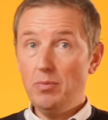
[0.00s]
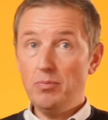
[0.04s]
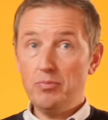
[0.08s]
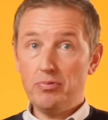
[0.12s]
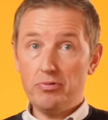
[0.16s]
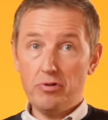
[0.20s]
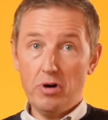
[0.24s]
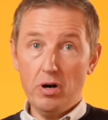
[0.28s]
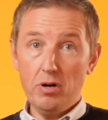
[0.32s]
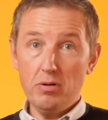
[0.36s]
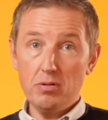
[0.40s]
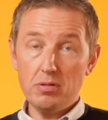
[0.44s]

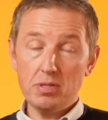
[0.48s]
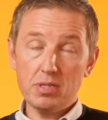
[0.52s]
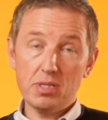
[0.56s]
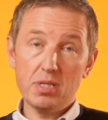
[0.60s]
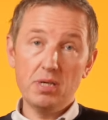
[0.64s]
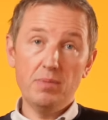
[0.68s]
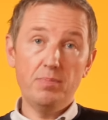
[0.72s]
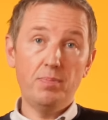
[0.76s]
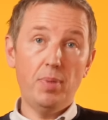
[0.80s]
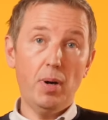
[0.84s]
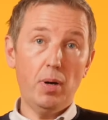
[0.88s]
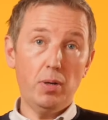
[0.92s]
prose,
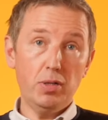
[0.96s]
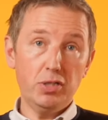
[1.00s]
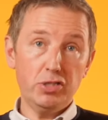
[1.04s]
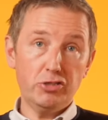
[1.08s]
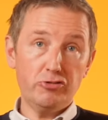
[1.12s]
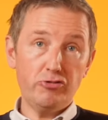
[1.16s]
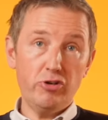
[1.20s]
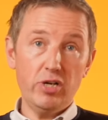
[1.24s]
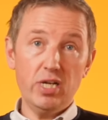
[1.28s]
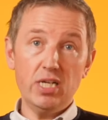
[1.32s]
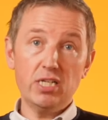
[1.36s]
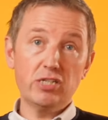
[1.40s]

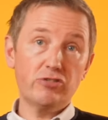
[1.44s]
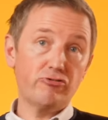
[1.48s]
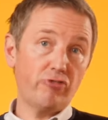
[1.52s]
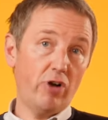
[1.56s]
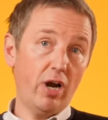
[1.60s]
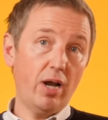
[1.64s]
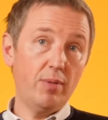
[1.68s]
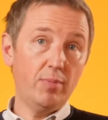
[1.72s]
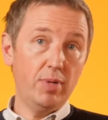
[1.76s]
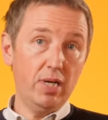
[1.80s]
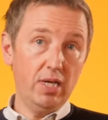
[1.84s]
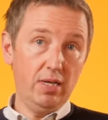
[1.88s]
poetry and
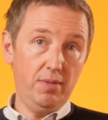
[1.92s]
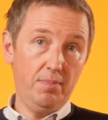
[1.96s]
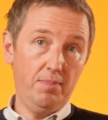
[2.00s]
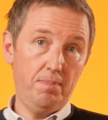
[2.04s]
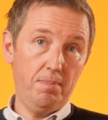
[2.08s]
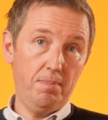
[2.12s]
drama.